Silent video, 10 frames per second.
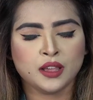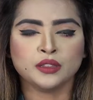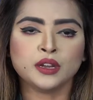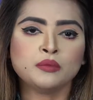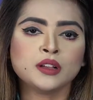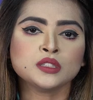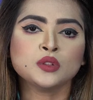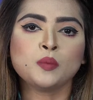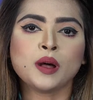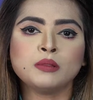There was
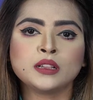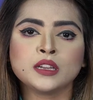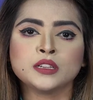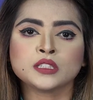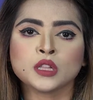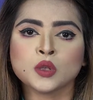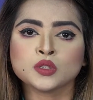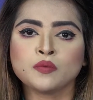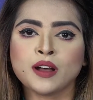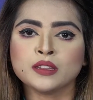no publicly
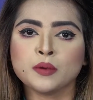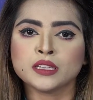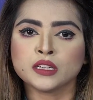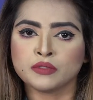disclosed fundamental